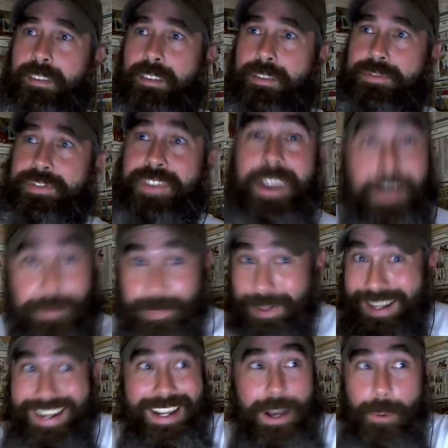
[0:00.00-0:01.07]
There's
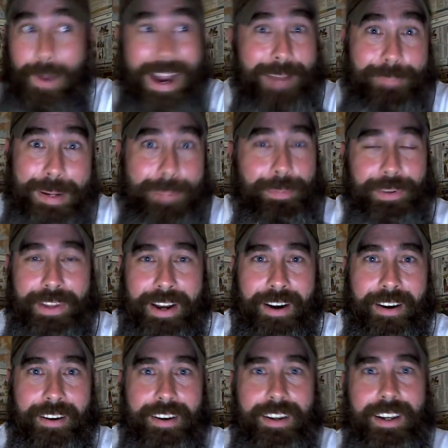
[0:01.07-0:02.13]
plenty of white people there.